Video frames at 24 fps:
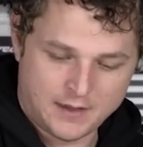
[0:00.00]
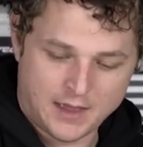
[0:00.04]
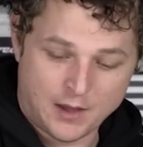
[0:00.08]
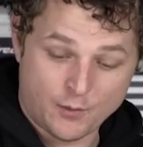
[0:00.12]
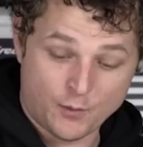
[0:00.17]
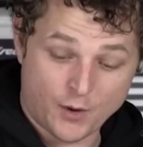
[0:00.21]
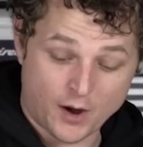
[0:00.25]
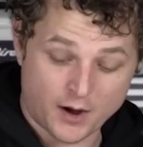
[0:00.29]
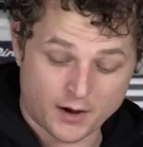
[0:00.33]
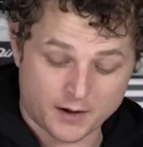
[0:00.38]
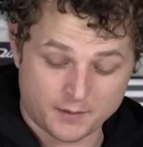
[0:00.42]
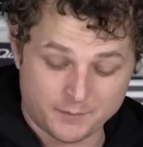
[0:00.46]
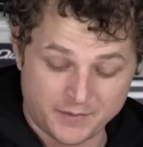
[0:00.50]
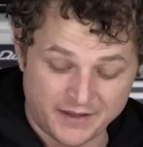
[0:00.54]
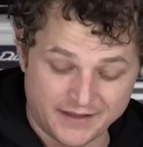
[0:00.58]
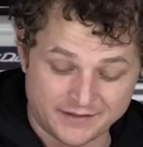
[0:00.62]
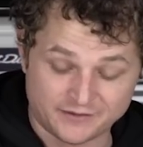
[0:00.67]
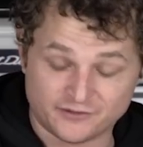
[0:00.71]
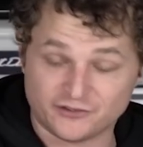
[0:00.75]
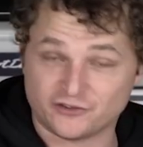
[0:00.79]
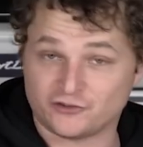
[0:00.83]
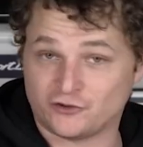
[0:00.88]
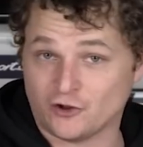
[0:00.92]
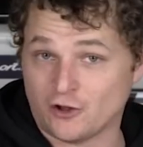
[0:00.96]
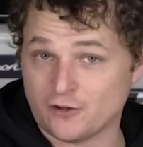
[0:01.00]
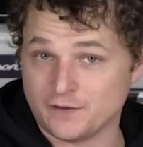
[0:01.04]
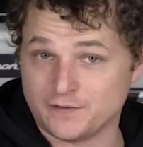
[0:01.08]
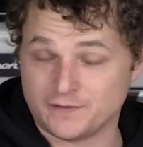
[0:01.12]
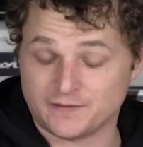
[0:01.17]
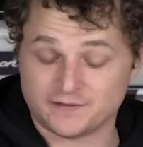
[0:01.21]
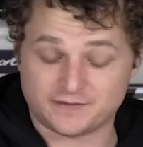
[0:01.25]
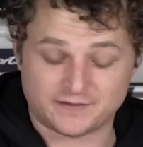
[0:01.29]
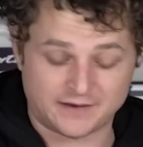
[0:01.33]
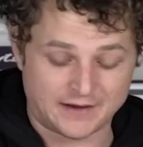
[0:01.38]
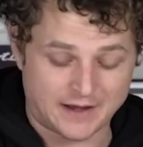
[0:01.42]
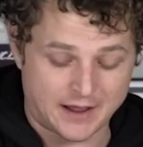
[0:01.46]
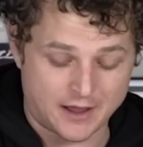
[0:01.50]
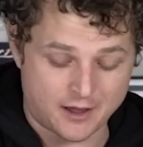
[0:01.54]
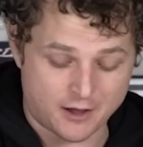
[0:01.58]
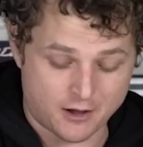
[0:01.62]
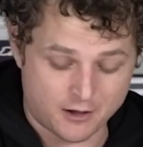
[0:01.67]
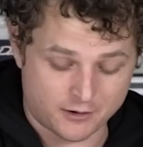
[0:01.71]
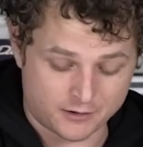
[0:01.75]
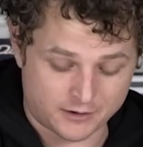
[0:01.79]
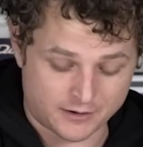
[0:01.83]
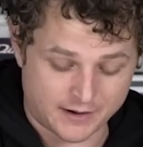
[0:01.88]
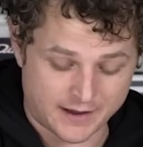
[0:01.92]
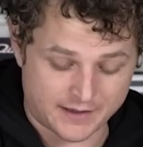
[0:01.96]
And we are gonna be installing this today
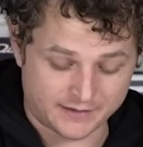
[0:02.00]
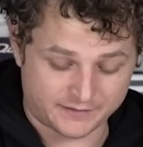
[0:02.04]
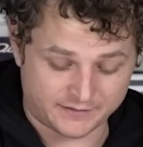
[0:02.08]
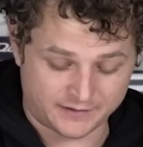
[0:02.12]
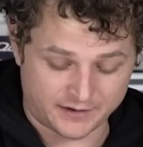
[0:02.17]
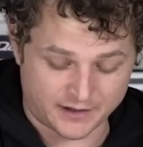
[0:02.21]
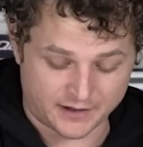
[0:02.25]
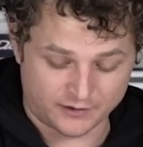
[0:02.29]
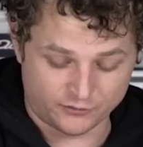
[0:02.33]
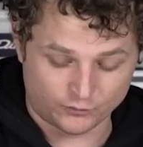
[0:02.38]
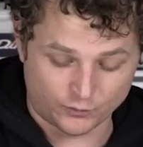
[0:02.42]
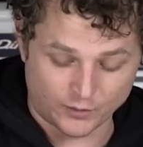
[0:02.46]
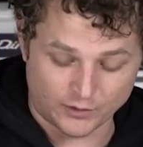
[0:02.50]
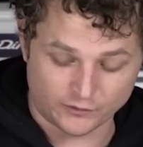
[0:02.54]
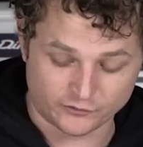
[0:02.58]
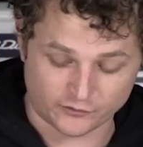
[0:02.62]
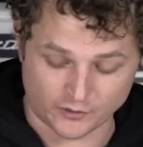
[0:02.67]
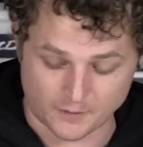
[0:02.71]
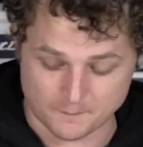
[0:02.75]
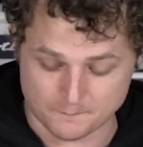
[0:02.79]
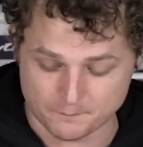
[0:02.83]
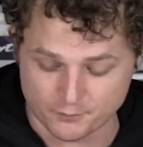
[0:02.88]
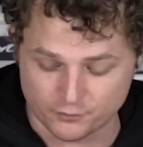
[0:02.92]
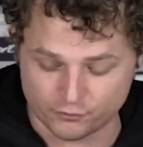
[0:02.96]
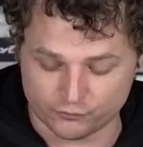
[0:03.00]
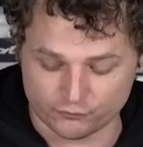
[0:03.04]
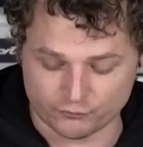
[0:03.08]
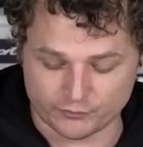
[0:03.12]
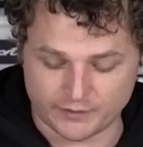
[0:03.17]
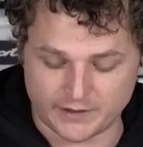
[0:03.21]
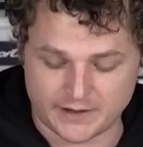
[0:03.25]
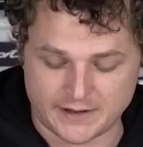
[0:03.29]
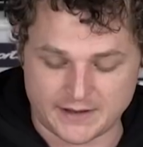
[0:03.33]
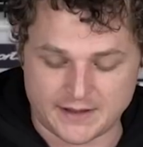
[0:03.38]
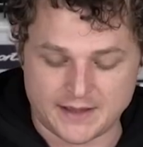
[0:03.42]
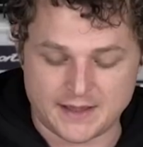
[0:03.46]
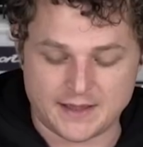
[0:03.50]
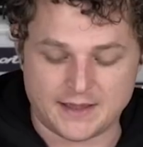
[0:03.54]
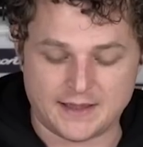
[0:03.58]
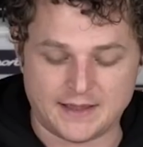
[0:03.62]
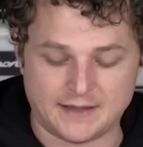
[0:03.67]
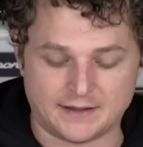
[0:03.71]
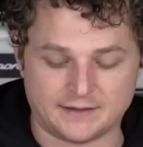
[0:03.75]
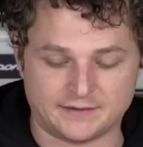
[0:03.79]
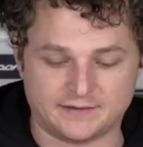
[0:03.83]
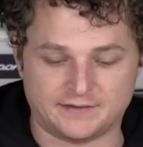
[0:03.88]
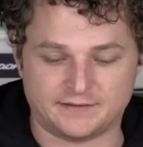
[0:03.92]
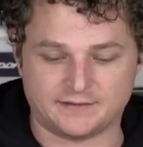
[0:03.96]
on our STI as well, so I'm pretty
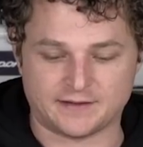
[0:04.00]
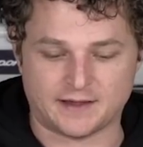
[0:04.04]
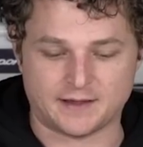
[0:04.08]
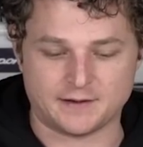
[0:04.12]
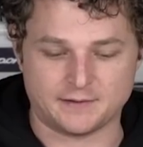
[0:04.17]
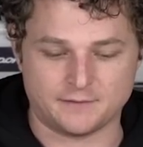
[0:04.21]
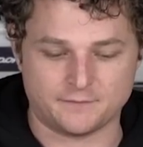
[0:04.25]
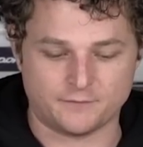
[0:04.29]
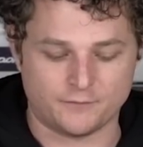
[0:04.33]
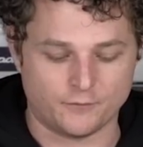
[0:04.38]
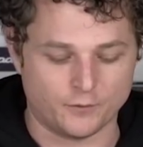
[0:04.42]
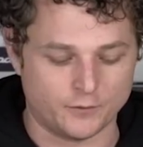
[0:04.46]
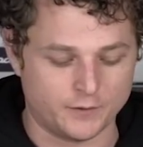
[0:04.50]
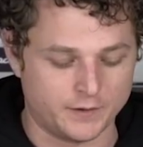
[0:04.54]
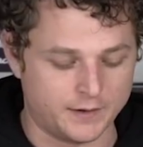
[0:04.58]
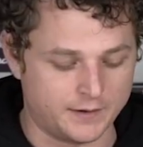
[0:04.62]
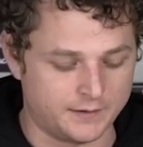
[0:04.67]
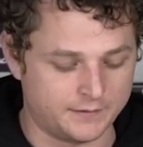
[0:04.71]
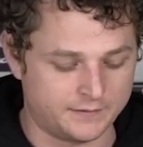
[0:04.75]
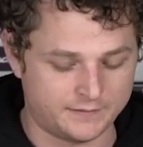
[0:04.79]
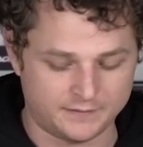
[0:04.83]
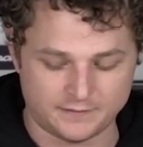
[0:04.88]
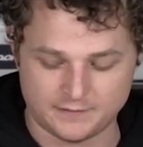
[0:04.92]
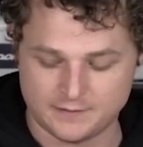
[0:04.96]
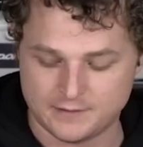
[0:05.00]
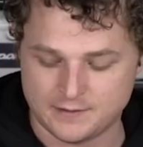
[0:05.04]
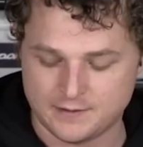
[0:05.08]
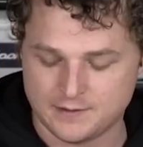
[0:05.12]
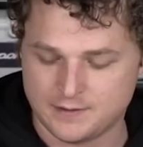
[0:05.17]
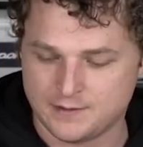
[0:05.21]
excited for this.